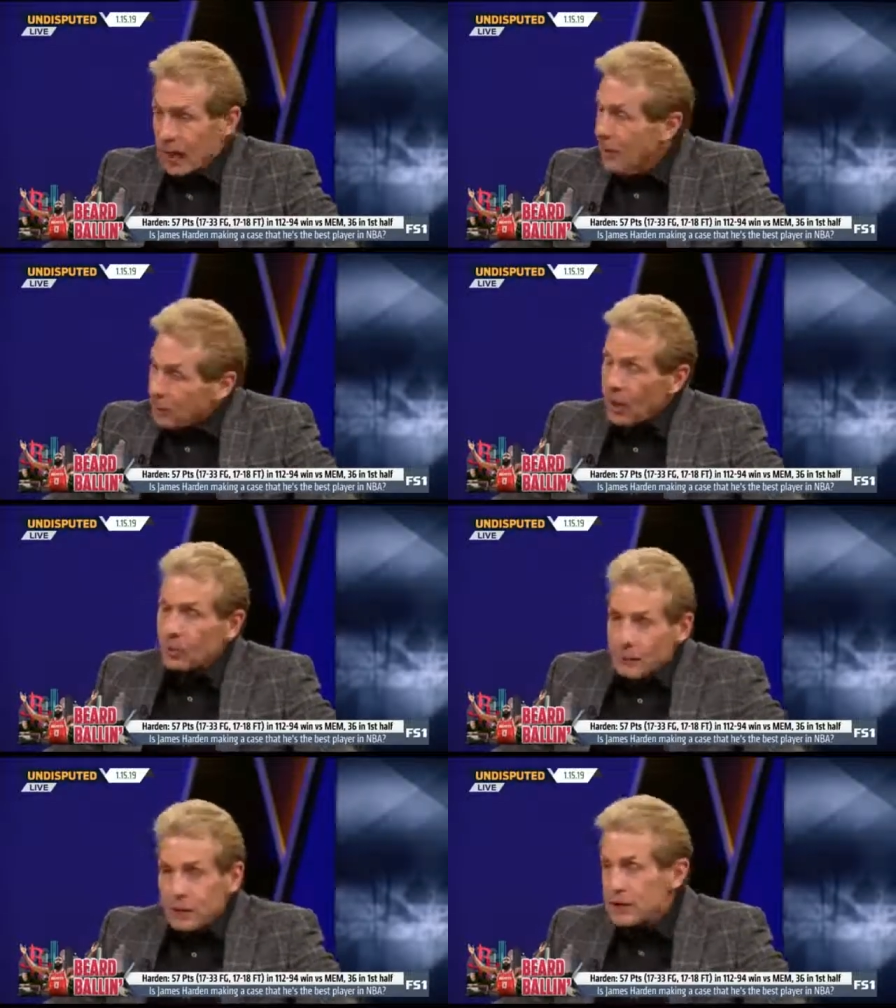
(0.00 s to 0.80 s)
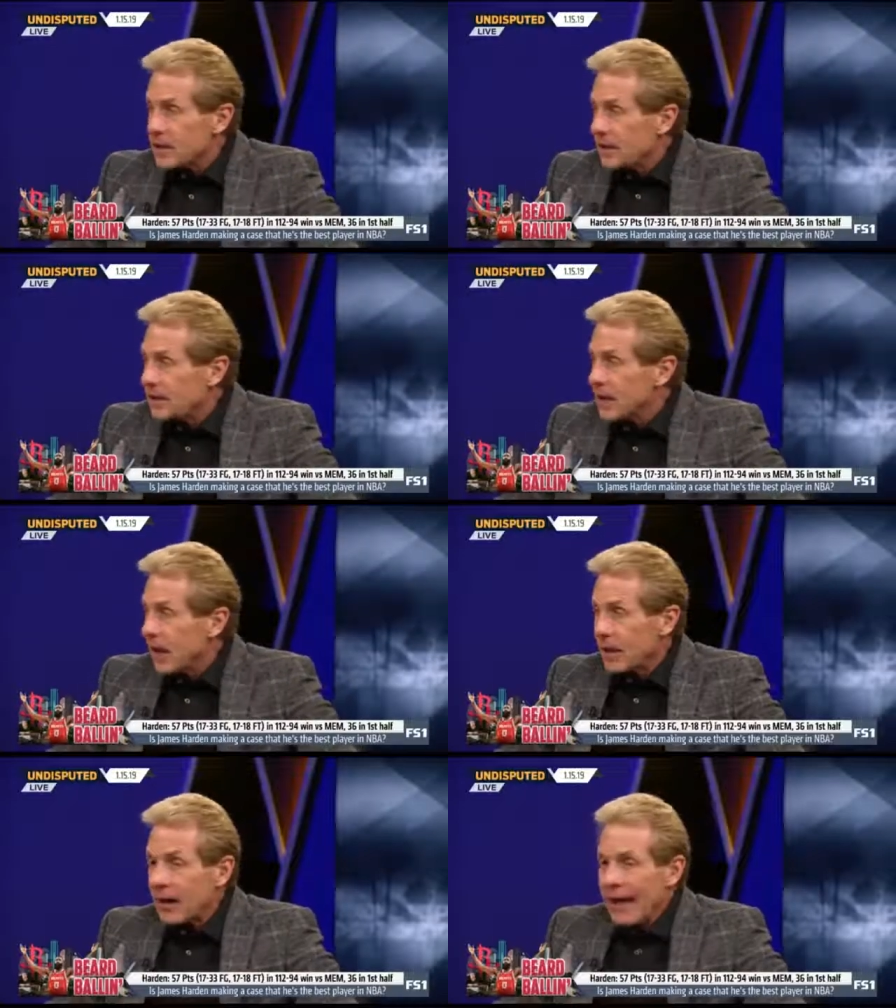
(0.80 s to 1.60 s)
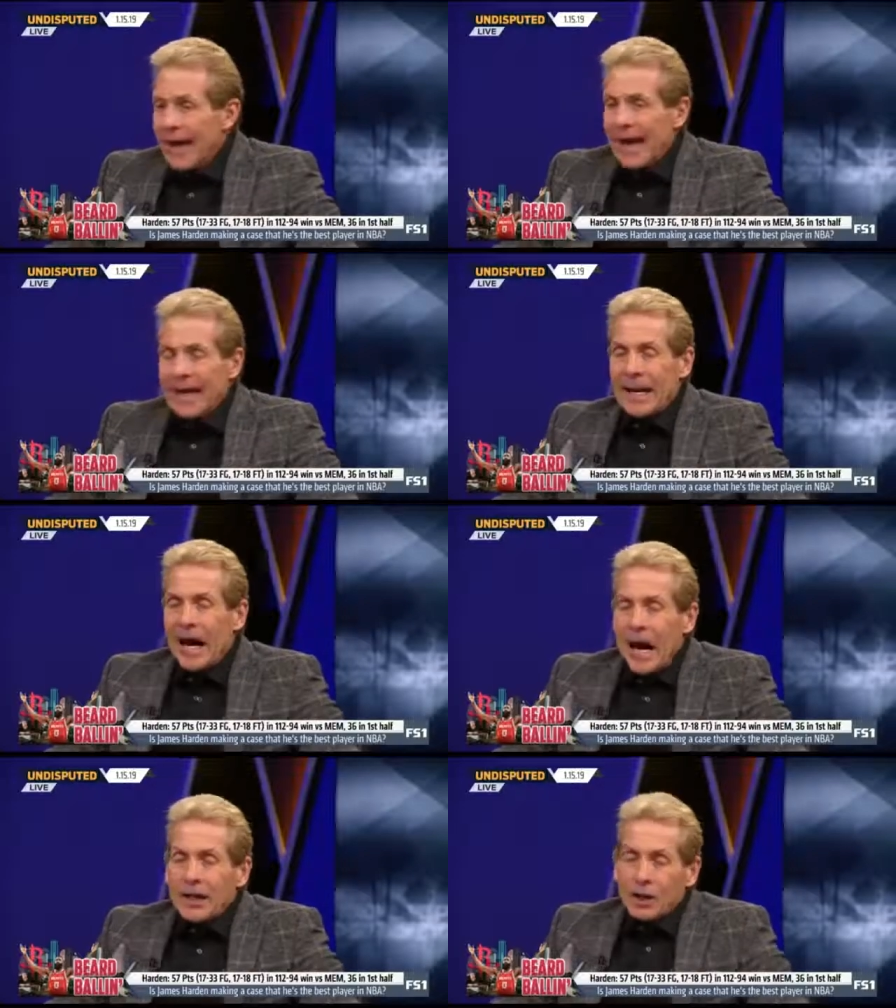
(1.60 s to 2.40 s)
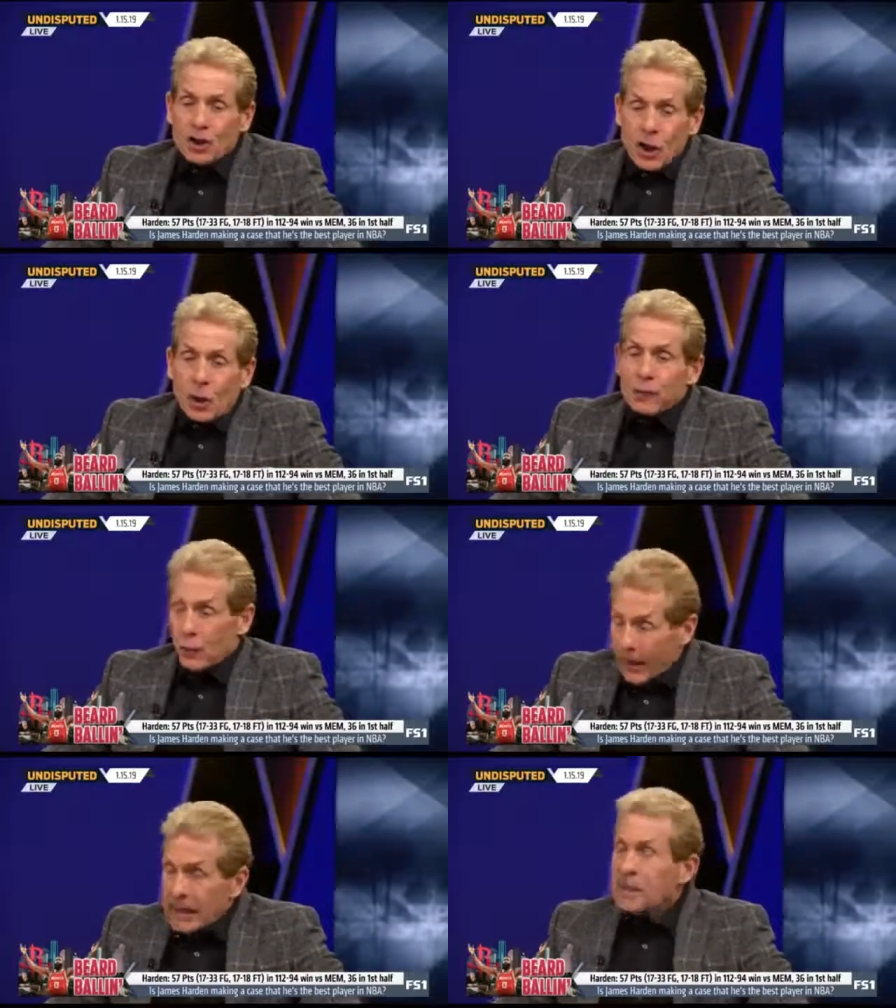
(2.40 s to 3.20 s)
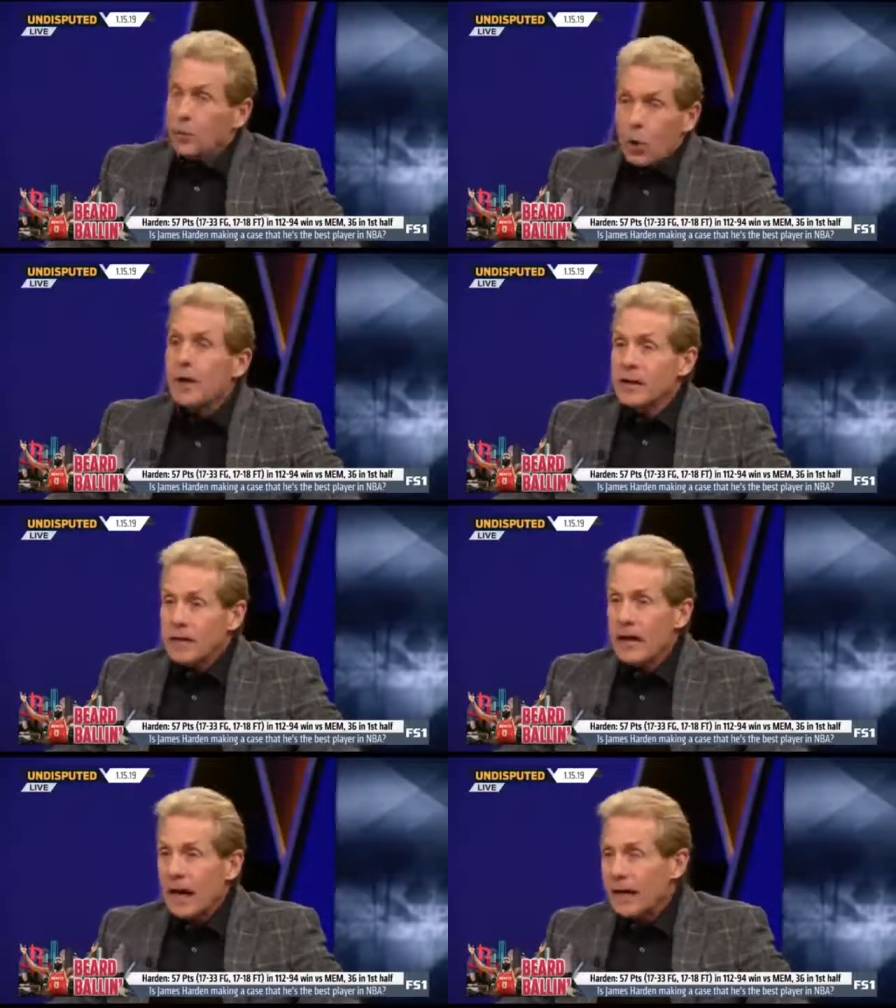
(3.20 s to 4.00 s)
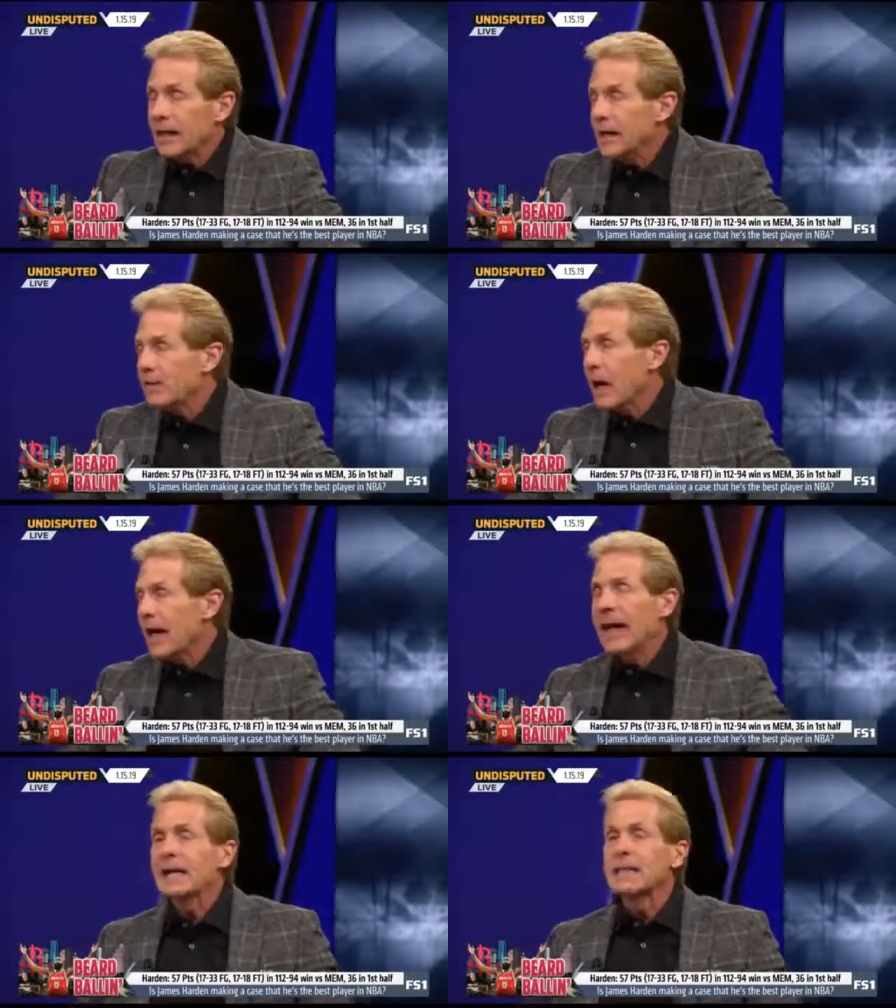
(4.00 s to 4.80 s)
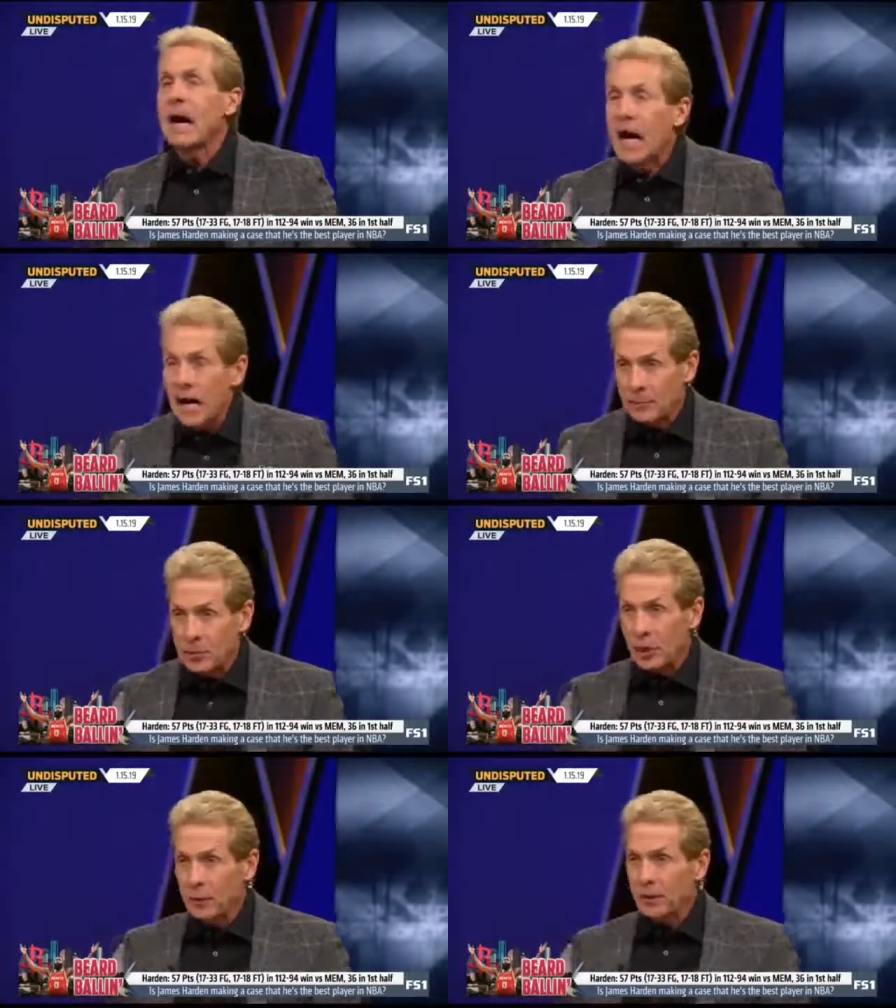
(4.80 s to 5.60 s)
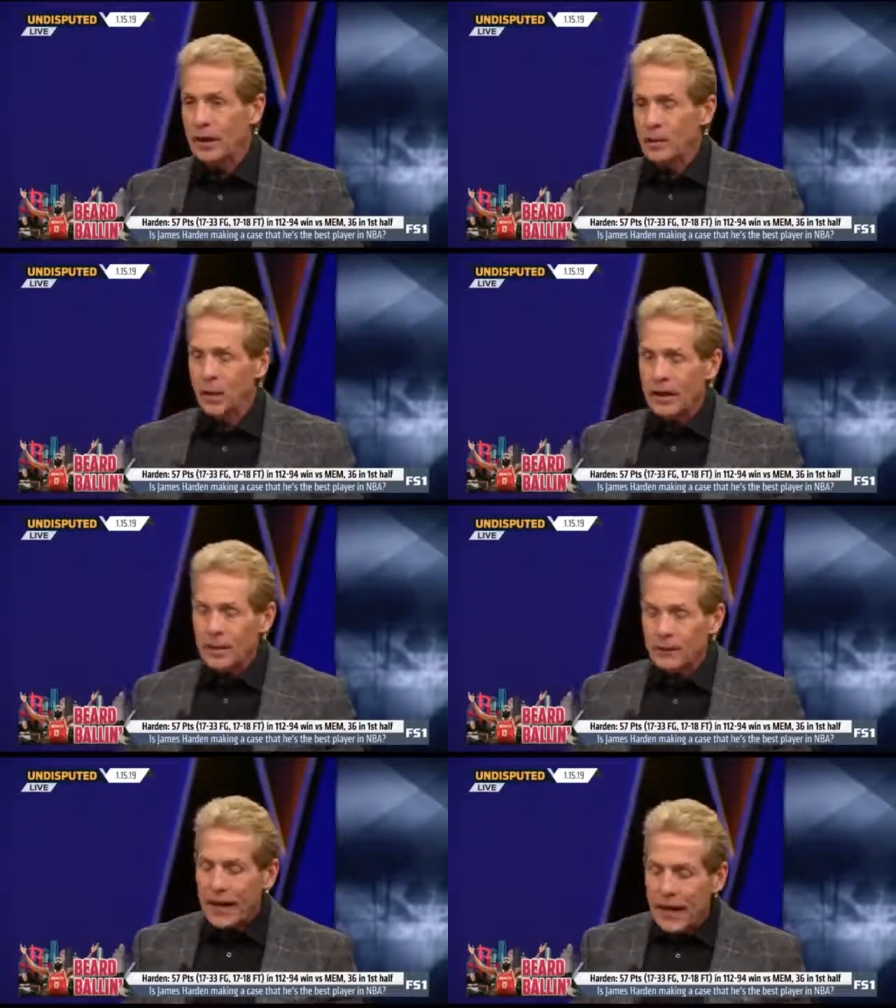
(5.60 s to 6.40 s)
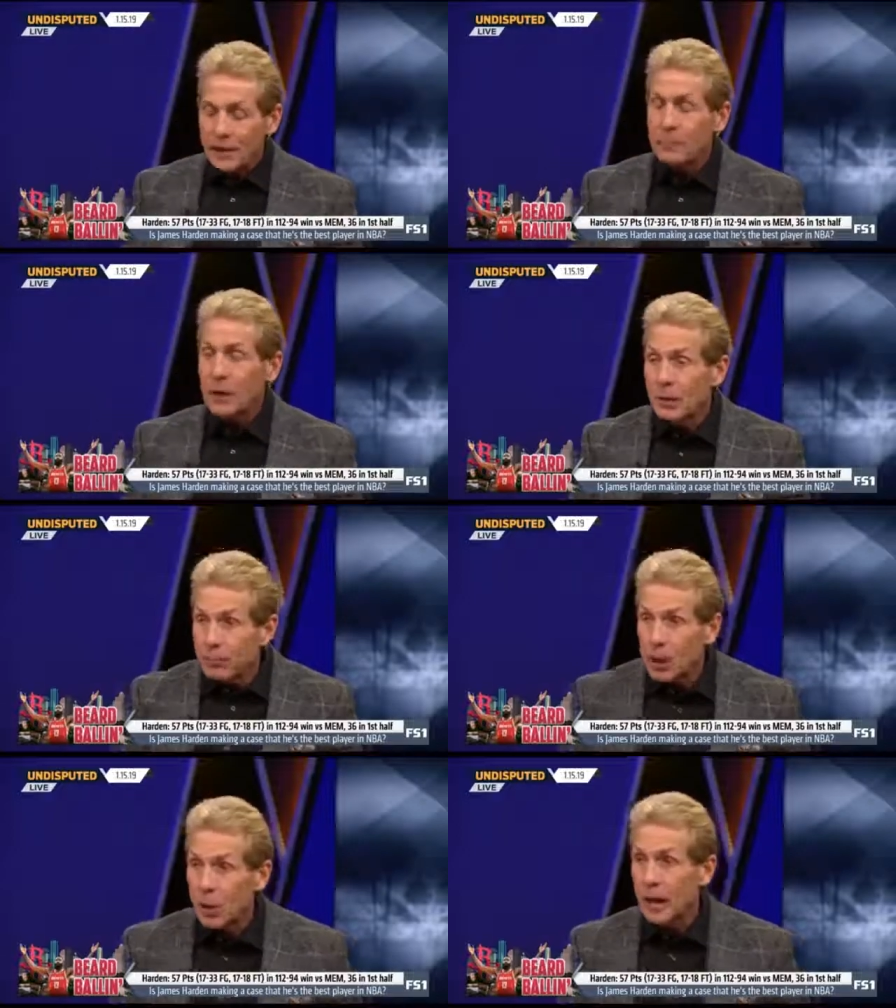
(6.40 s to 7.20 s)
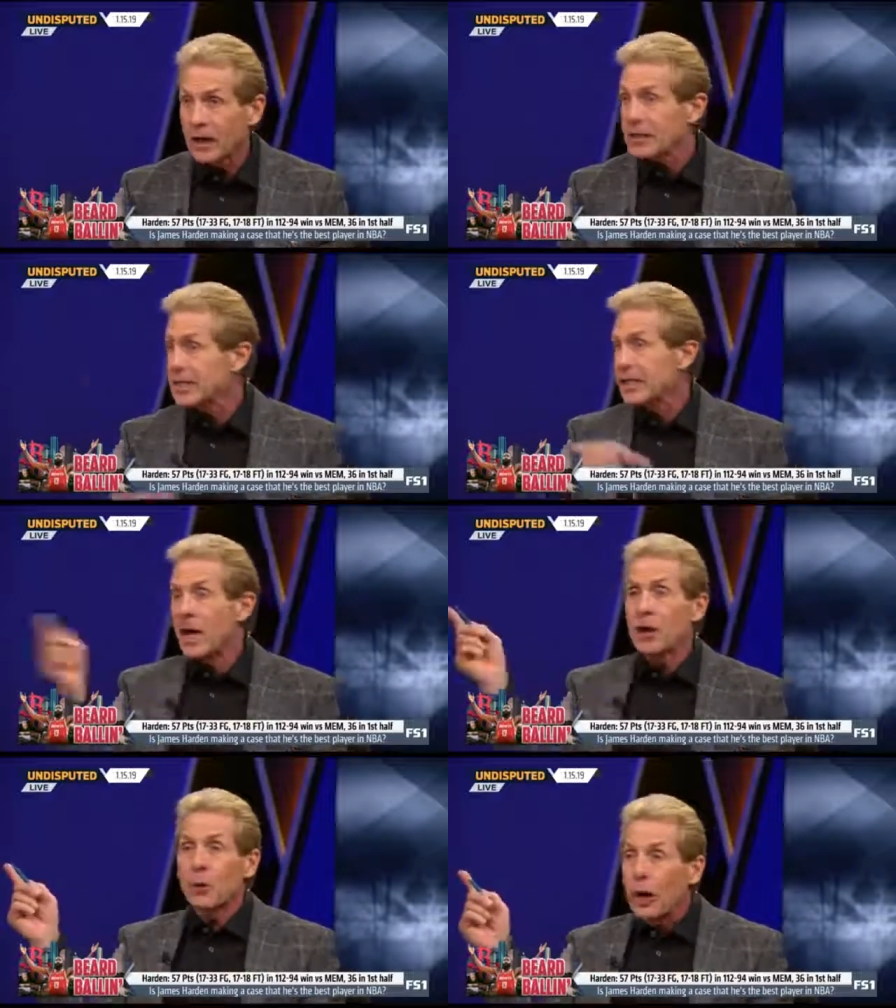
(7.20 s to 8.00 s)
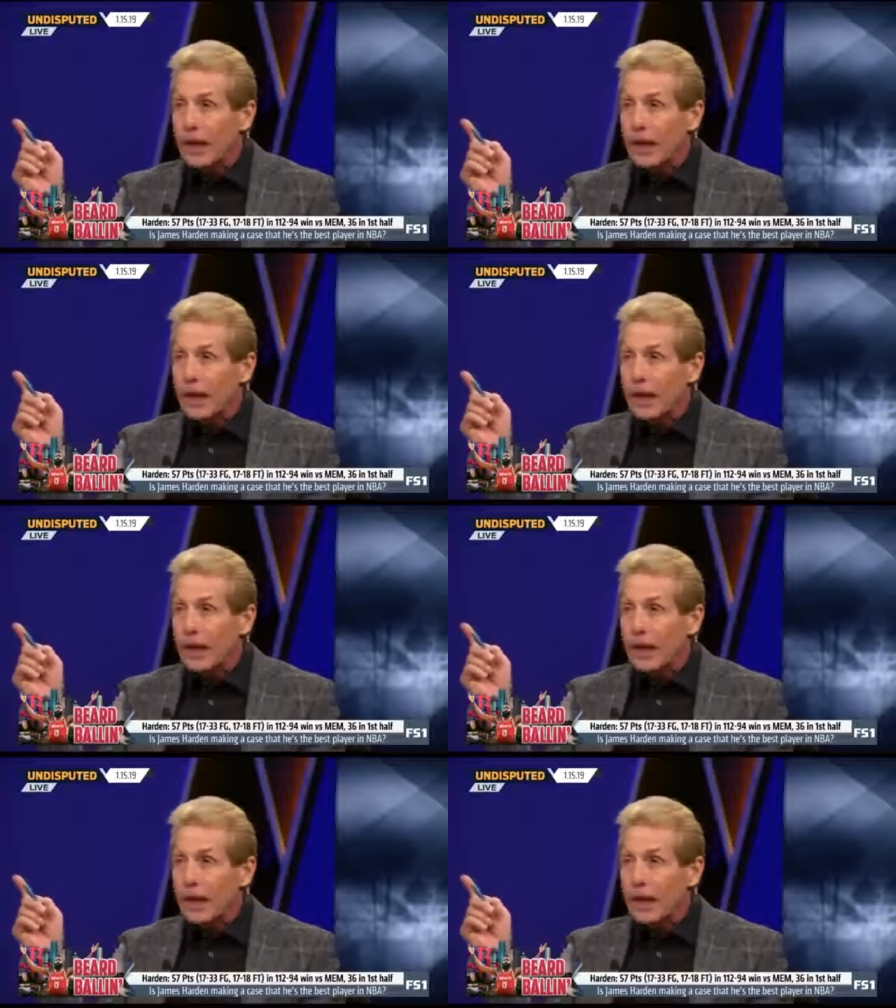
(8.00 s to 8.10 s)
I'm probably physically tired, and I could go for 81 tonight if I had time to go for 81. If it hadn't been a blowout because it got away.